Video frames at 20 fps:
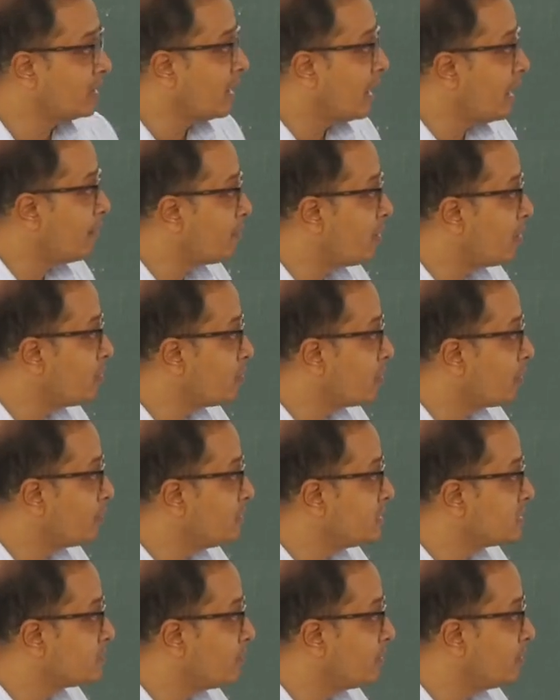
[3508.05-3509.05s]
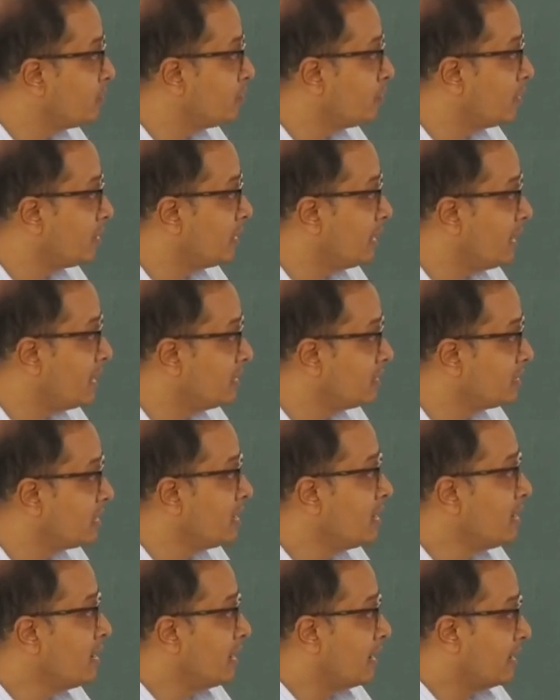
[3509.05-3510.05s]
The amount of this particular length
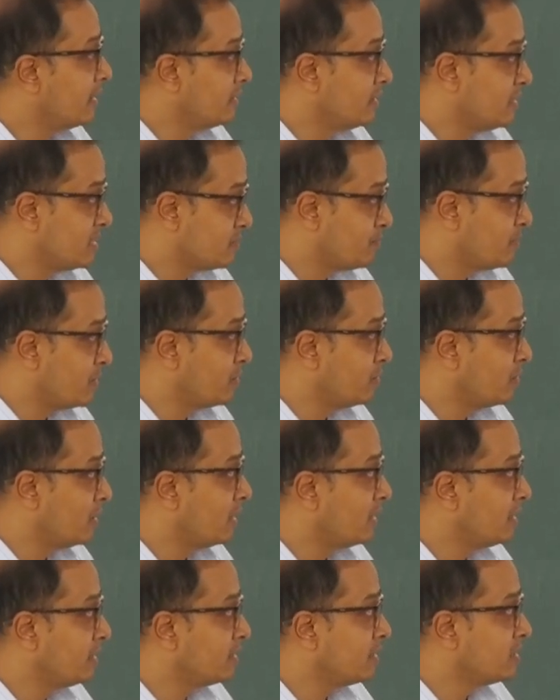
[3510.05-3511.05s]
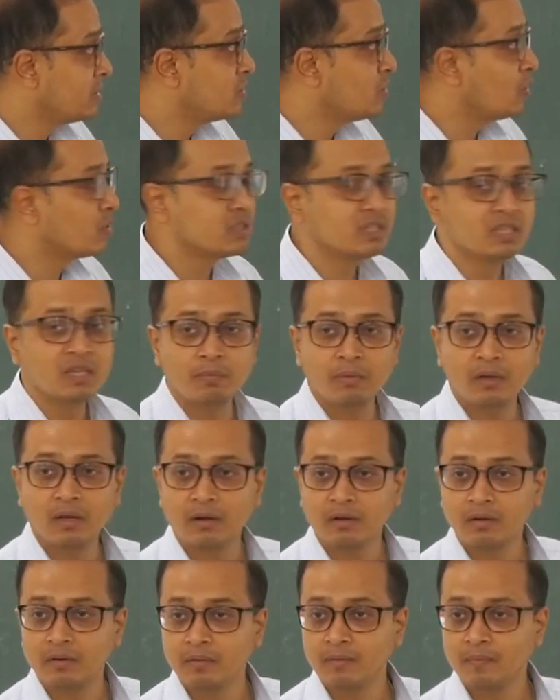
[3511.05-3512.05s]
and this particular length is not similar.